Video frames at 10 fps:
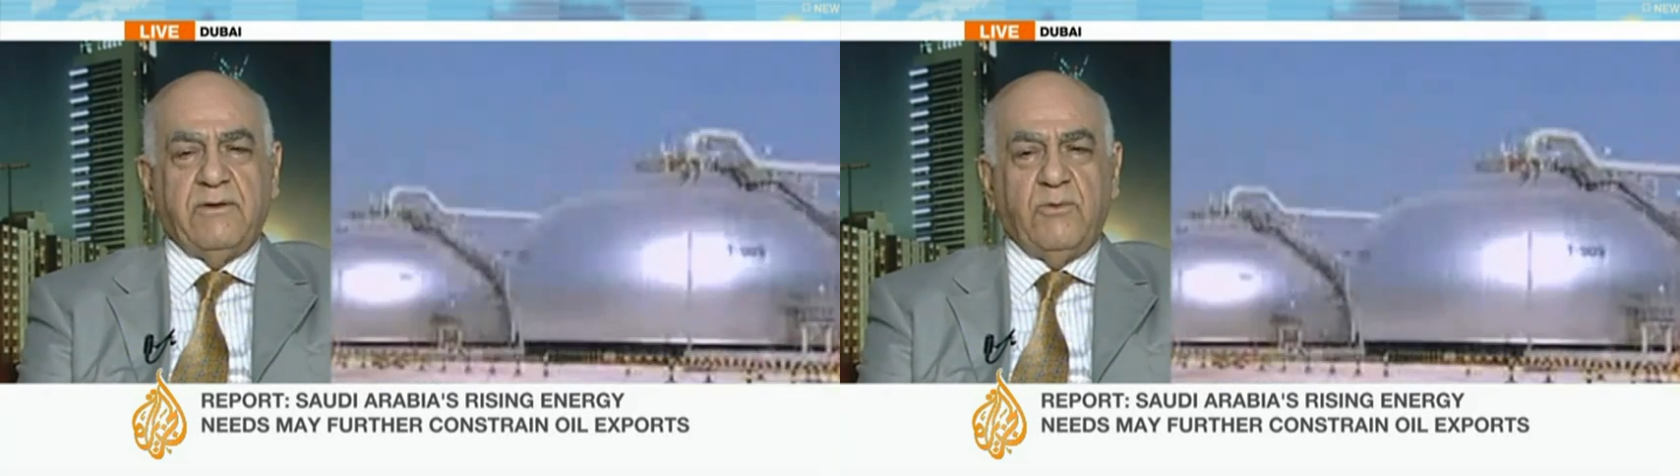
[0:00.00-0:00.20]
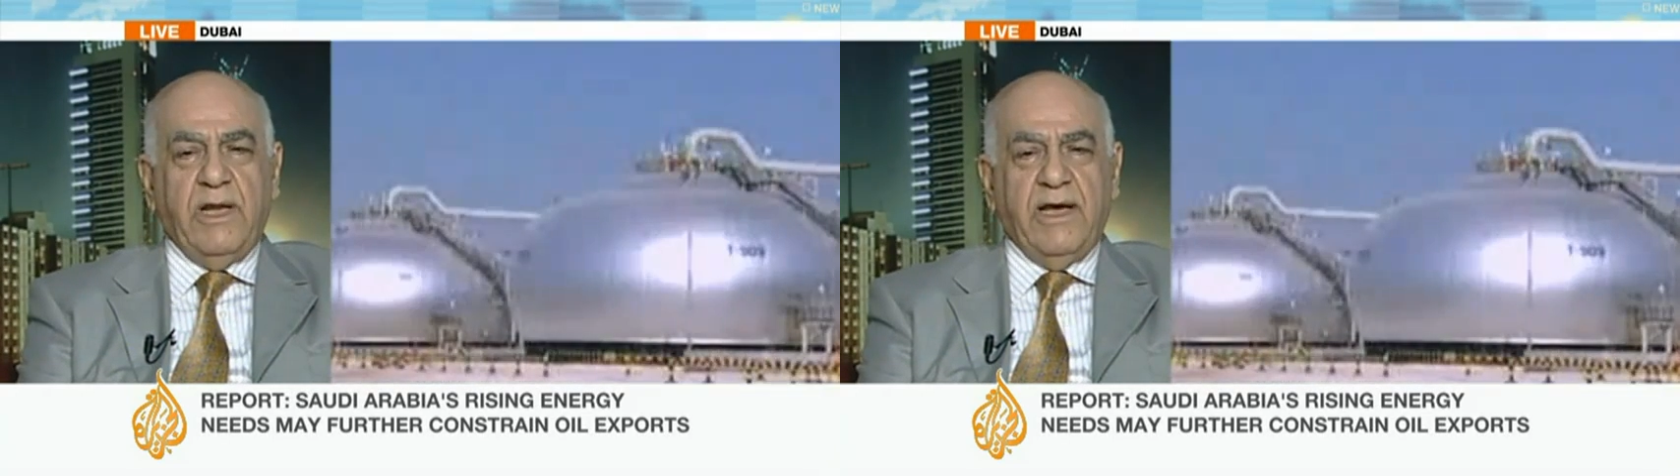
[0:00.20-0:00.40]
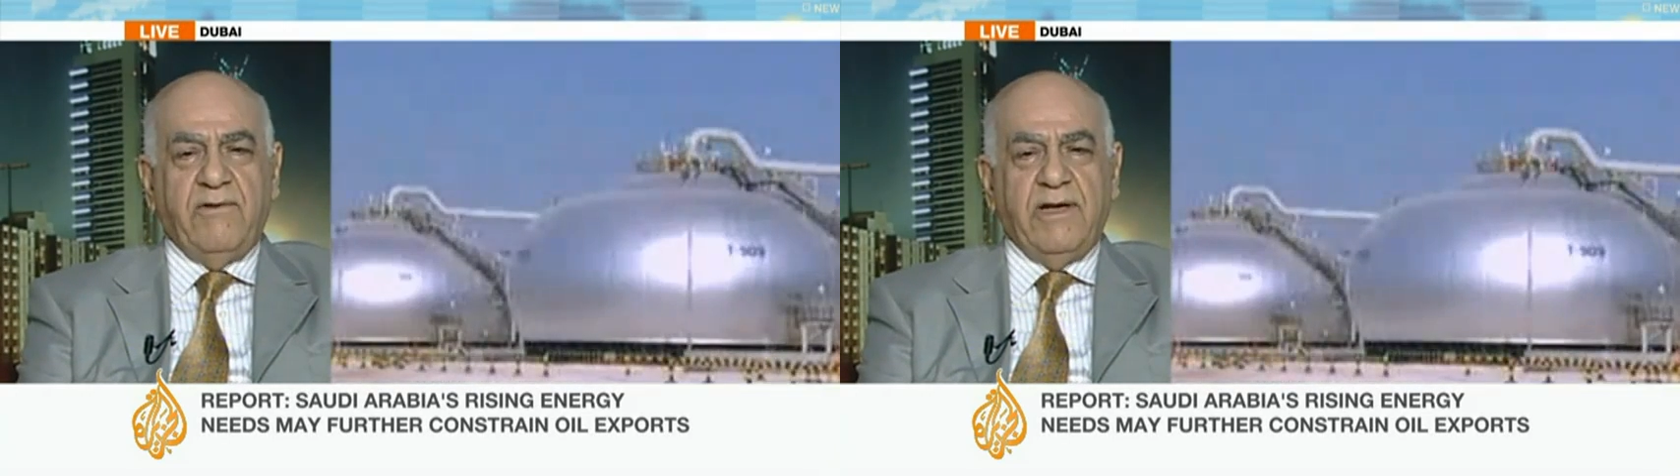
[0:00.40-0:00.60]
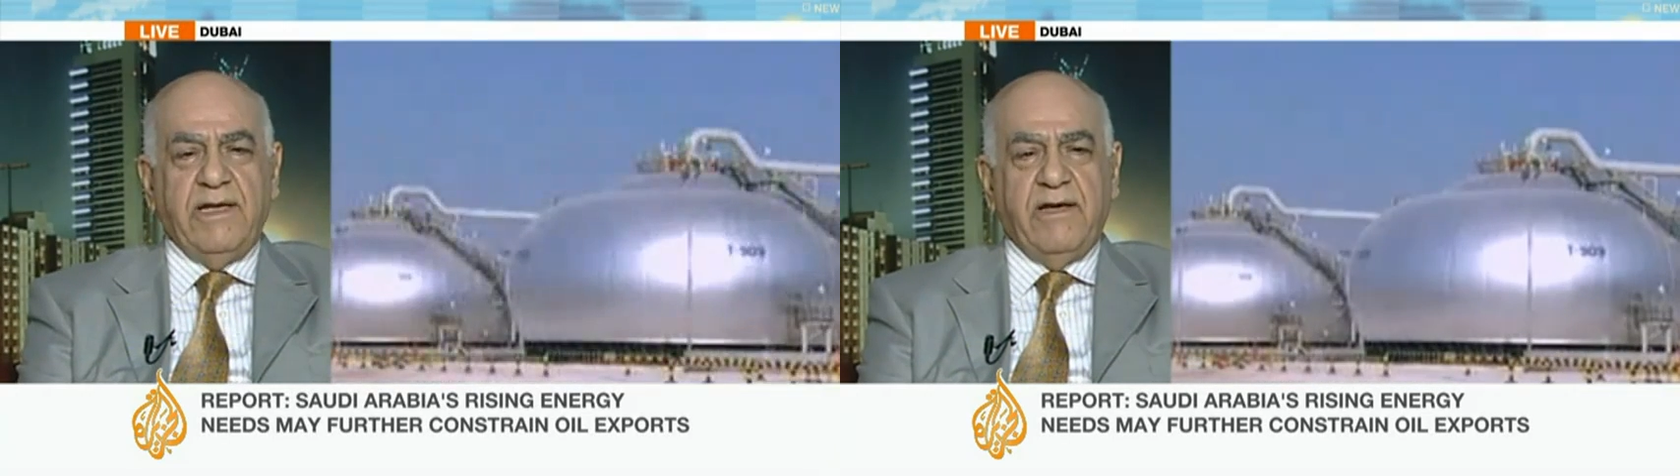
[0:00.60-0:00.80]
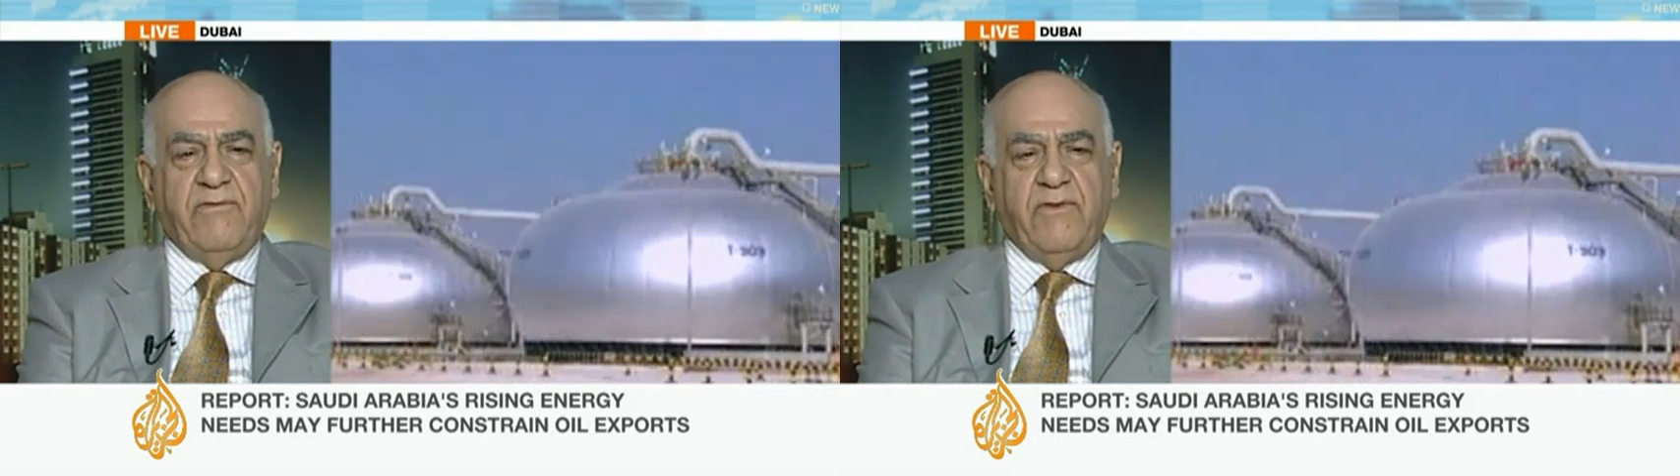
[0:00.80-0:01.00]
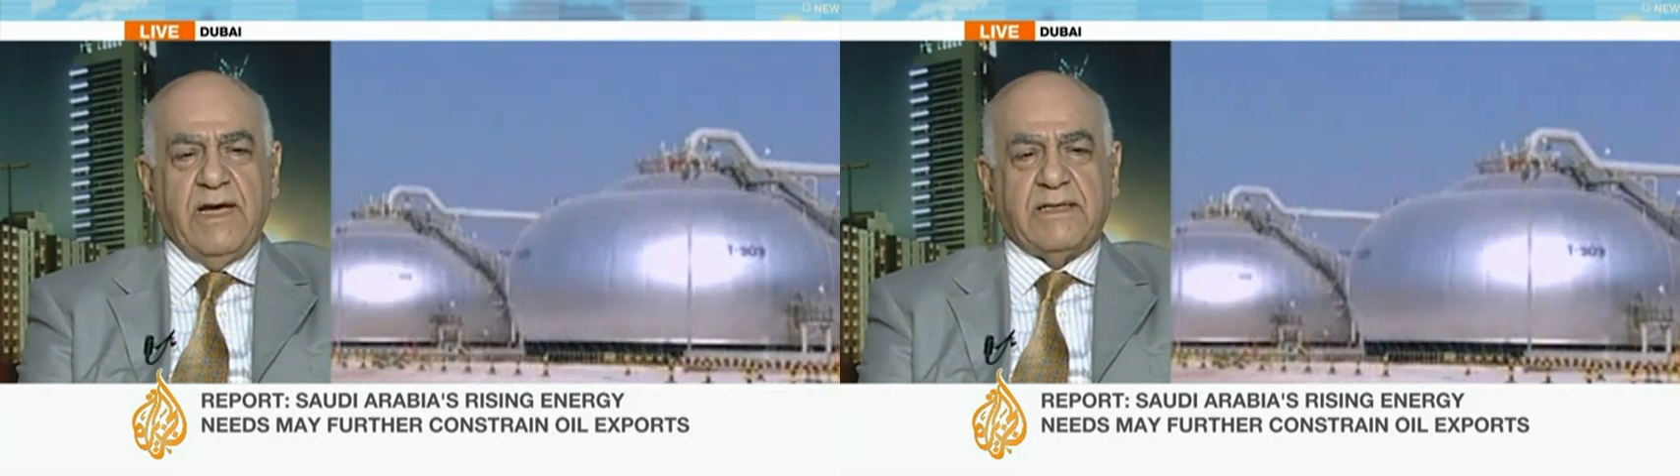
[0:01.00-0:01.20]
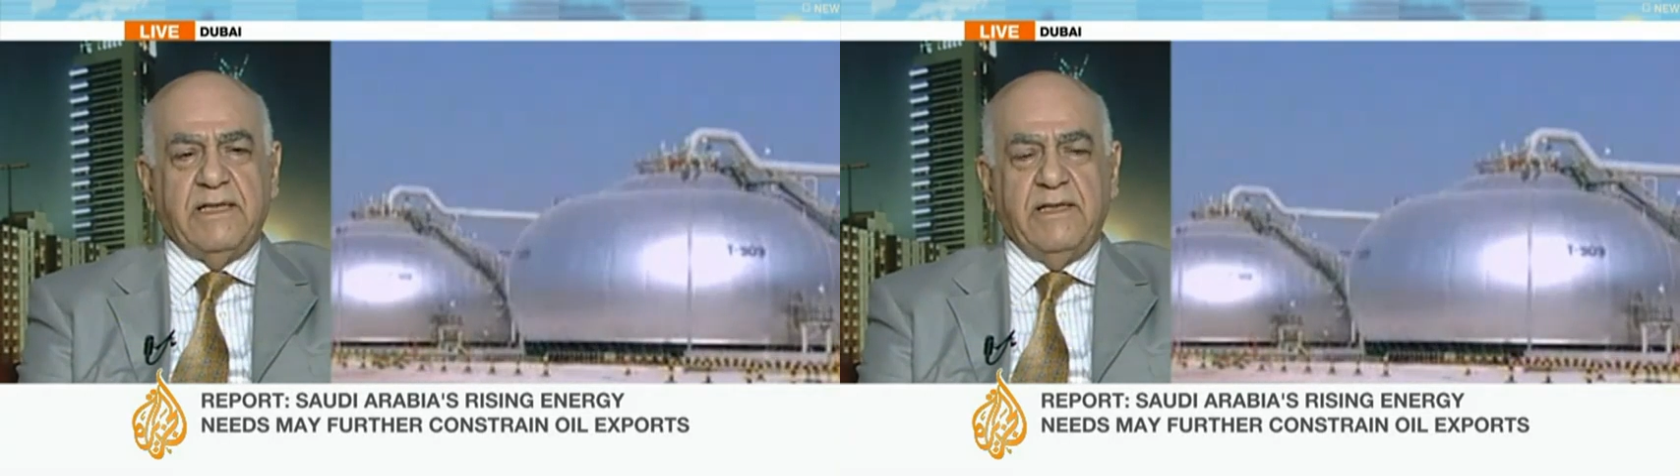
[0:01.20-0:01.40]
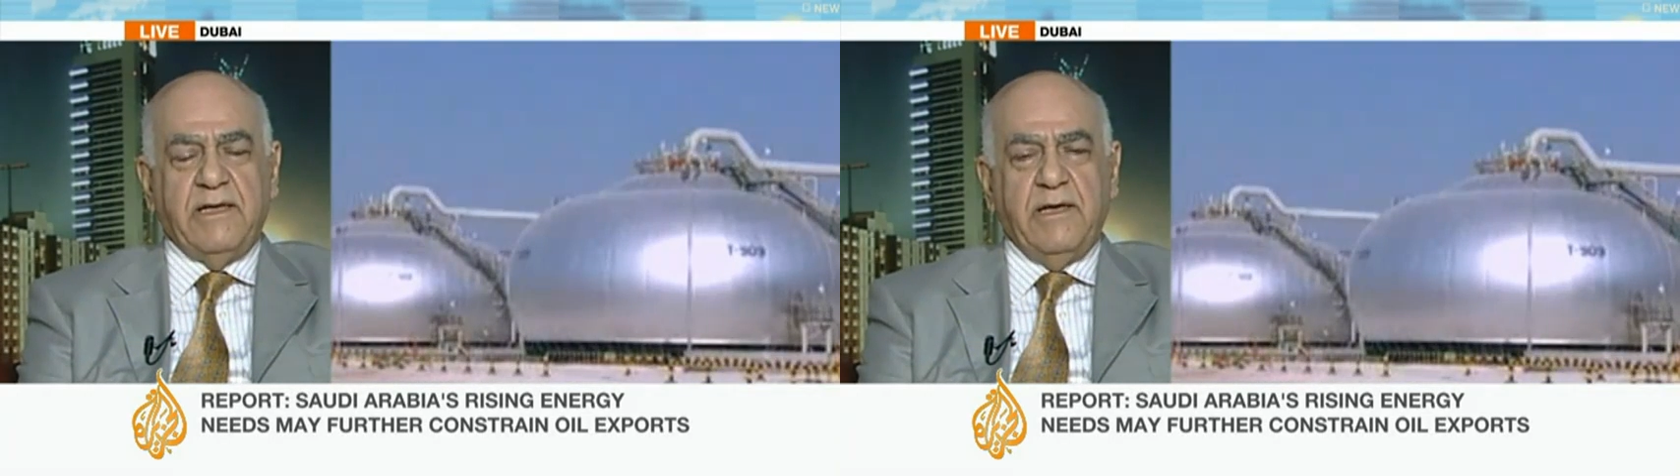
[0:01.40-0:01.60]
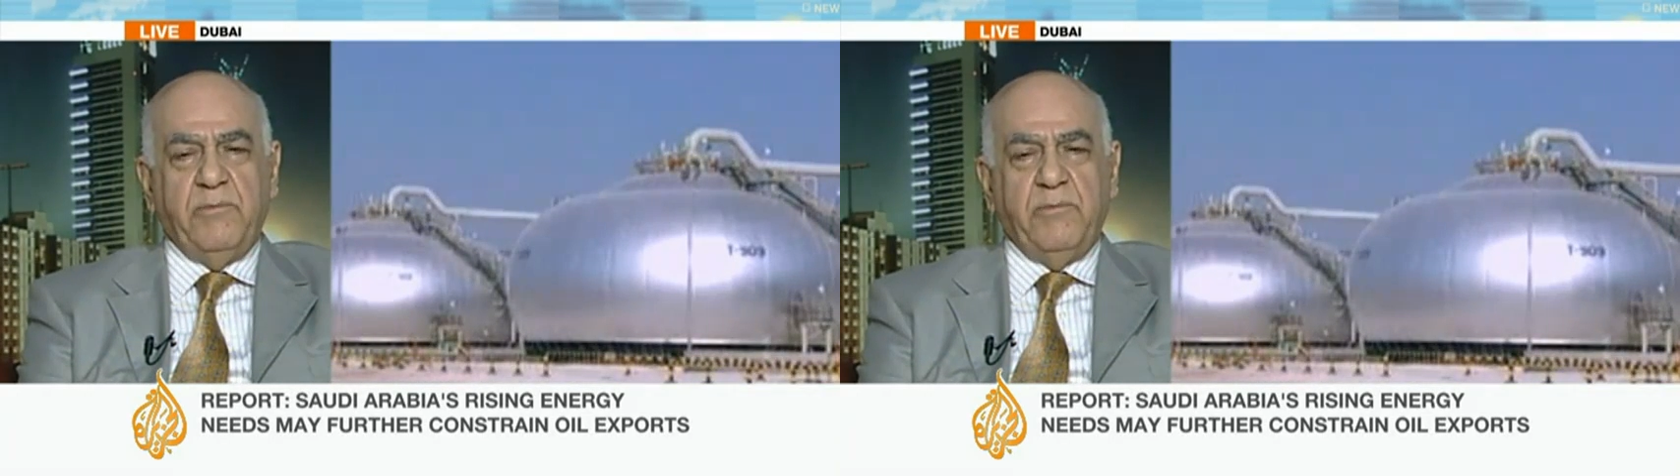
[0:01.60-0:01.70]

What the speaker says: it will have any effect in the